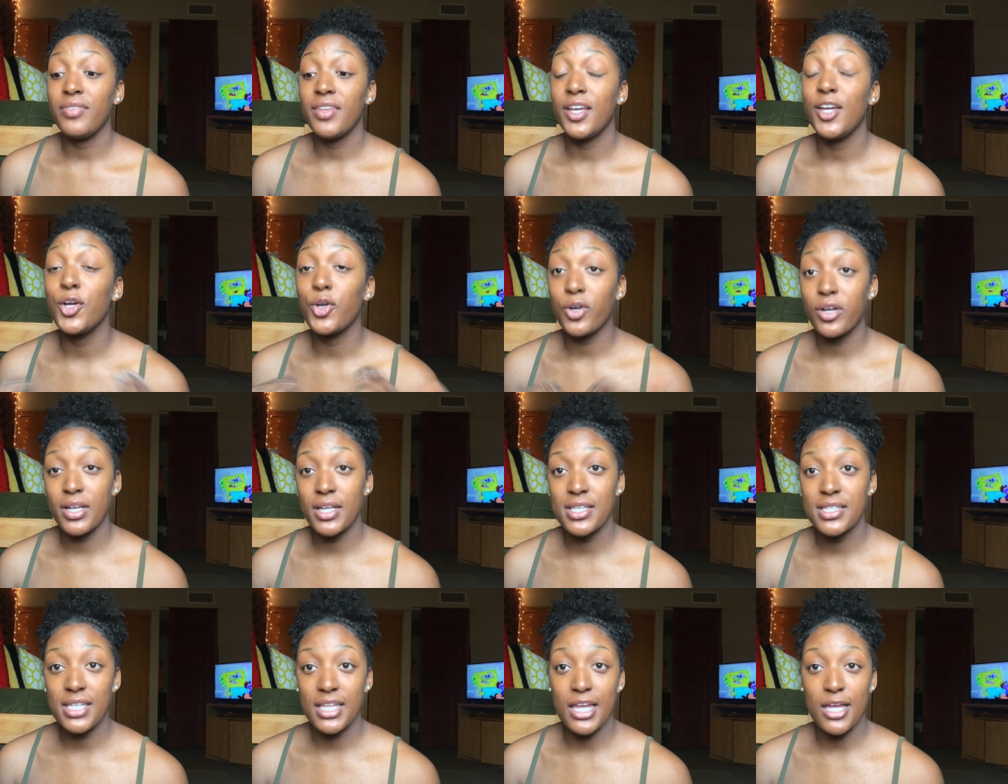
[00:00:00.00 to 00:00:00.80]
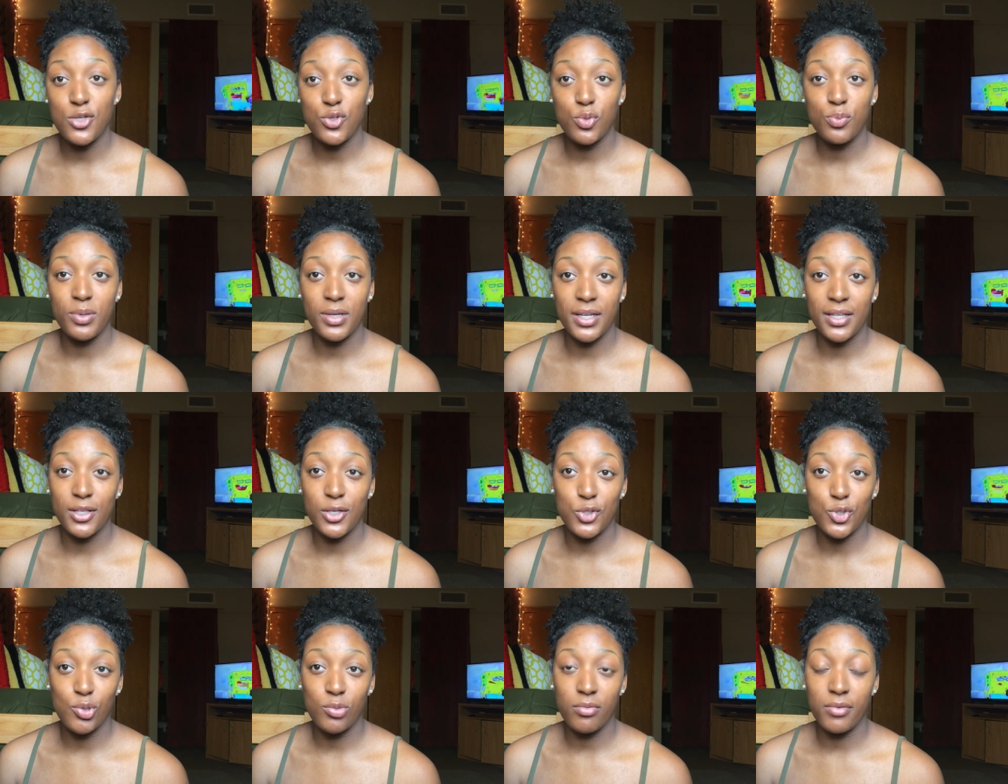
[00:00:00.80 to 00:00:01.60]
the ingredients that I do put in
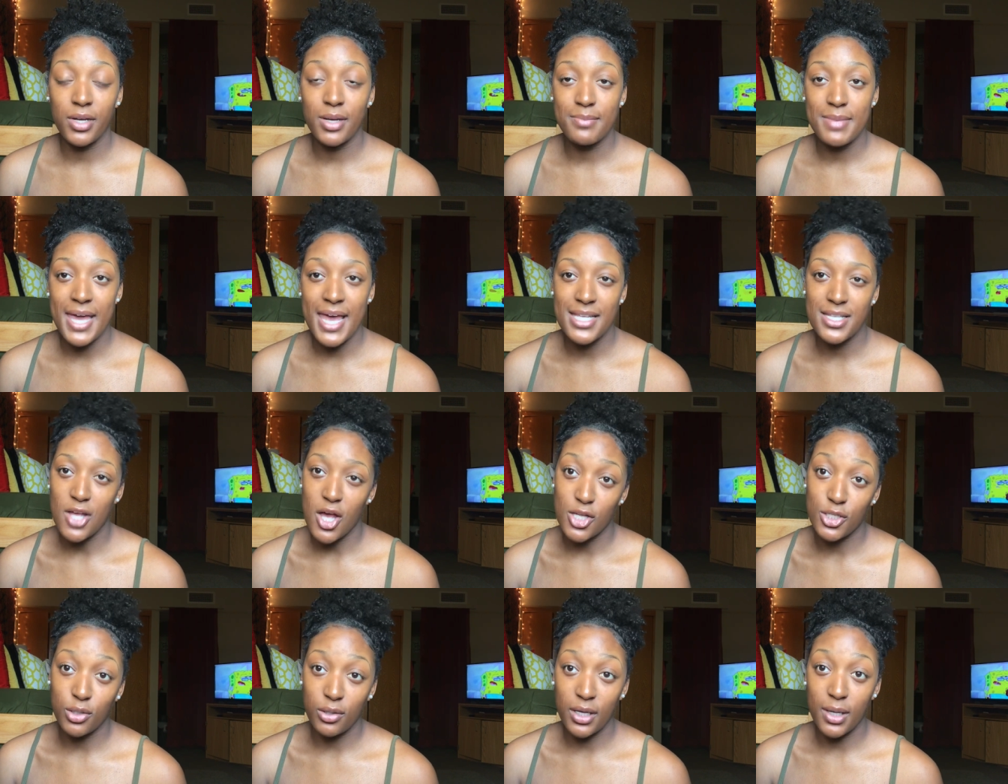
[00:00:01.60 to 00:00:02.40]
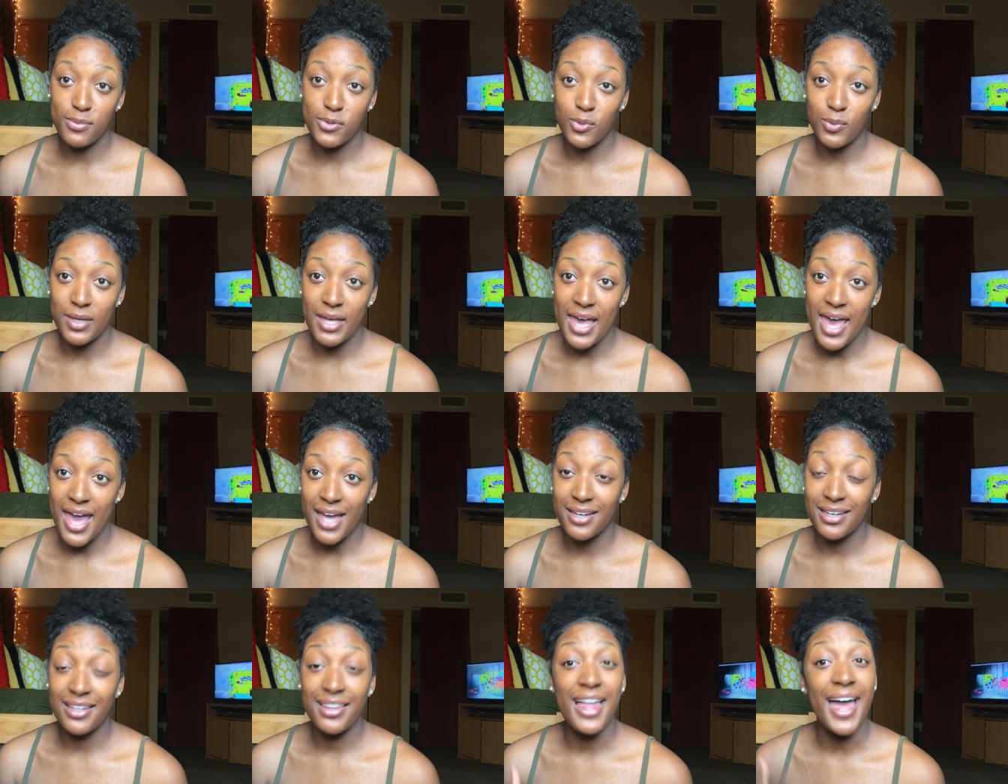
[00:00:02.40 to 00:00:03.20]
the turmeric mask also helps with
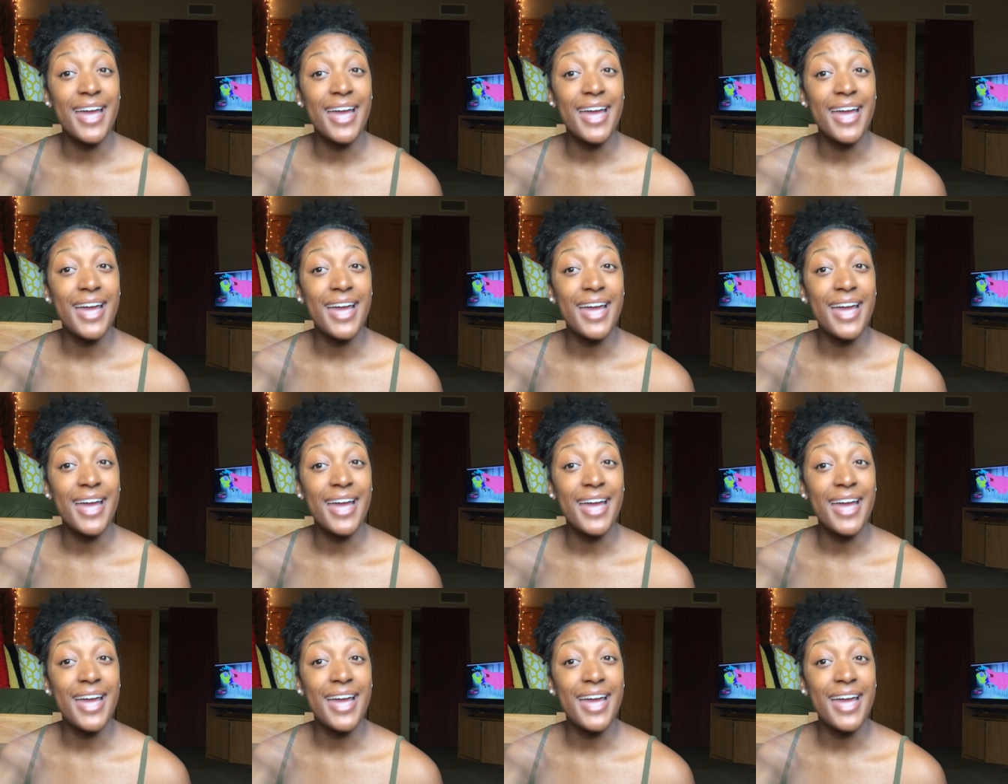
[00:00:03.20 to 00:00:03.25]
acne,